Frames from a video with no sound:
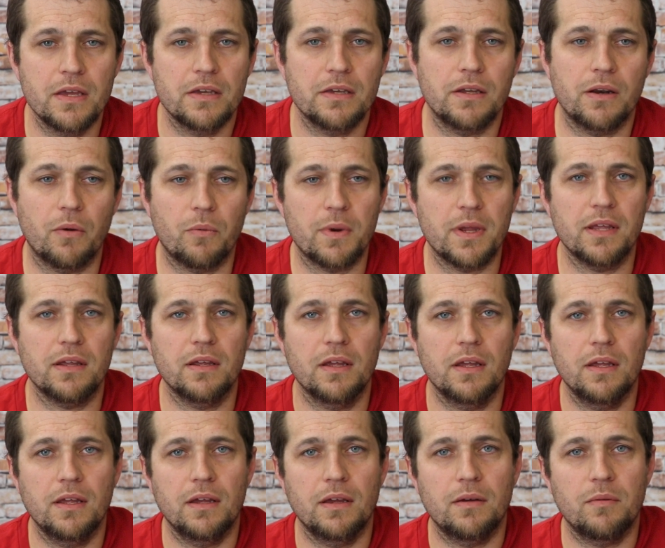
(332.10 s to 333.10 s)
you know, we
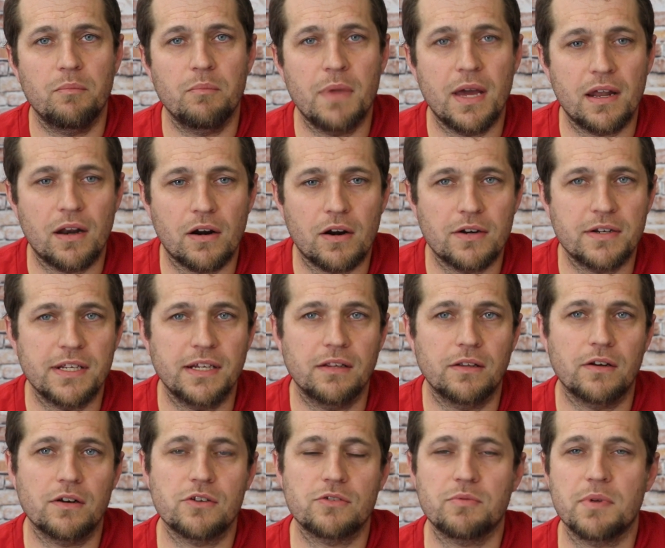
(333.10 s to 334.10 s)
met our
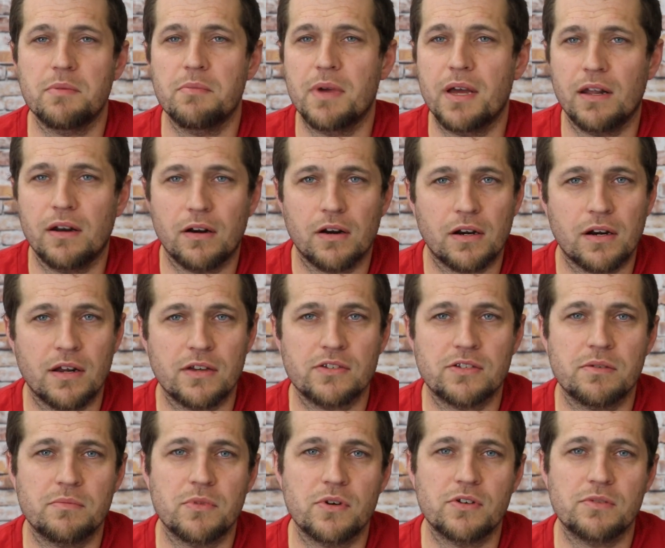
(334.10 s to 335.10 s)
dealers, we met our
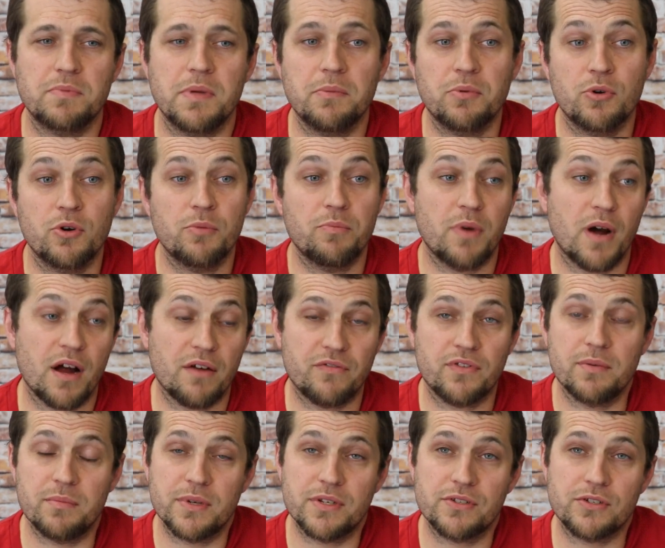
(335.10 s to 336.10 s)
customers, people who bought
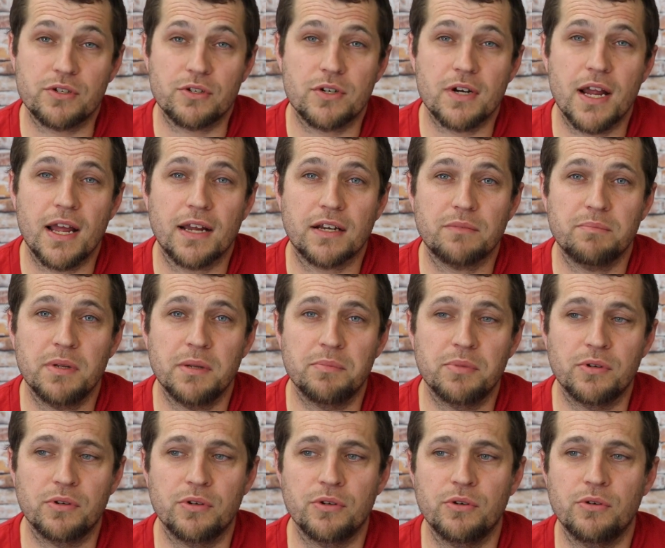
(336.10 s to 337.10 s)
from us direct,
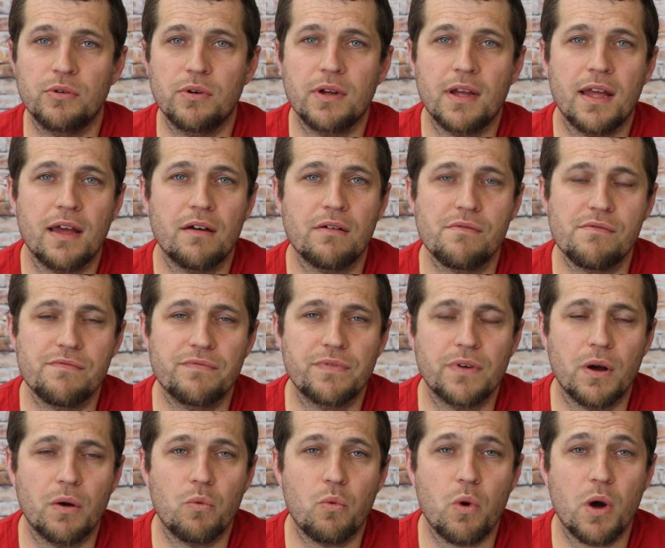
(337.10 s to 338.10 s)
people who have
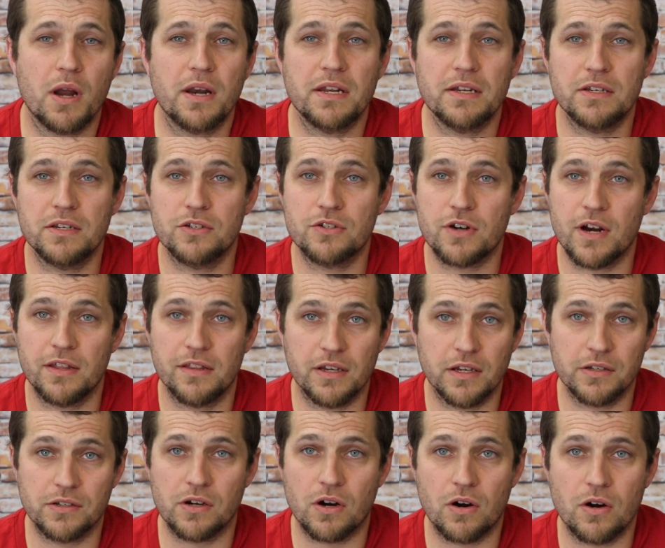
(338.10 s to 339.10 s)
uh, wanted to try the
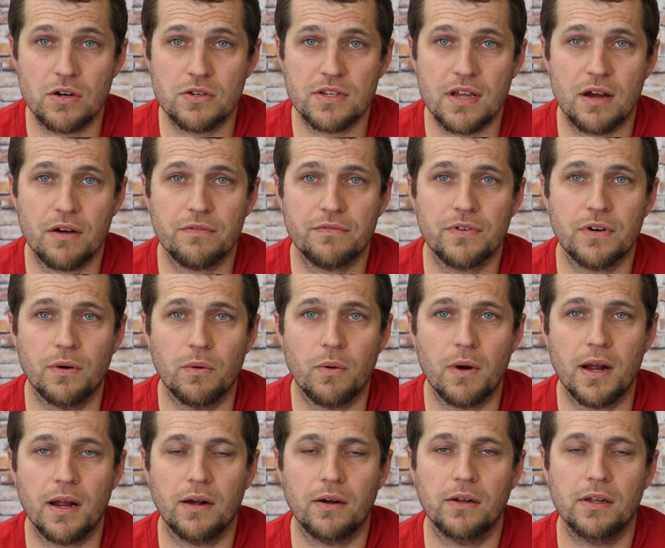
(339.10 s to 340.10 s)
guitars out for a
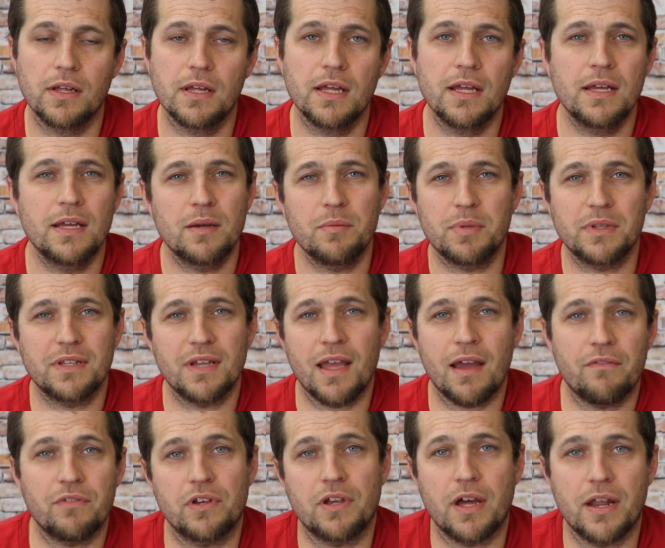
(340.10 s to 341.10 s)
while, but they
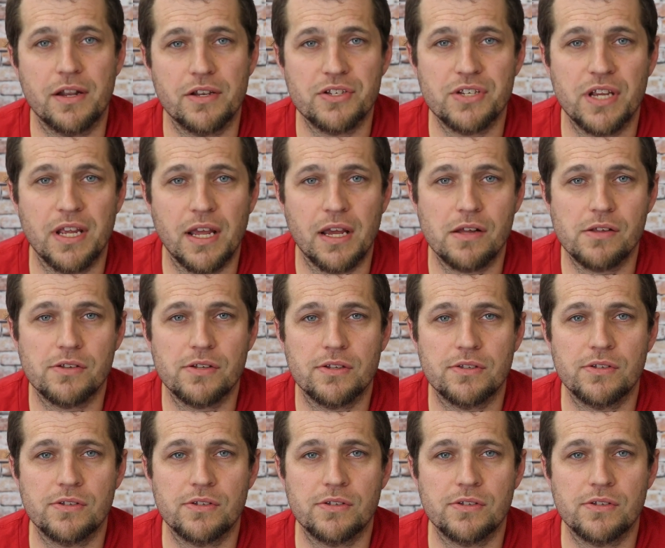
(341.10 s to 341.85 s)
haven't got a chance.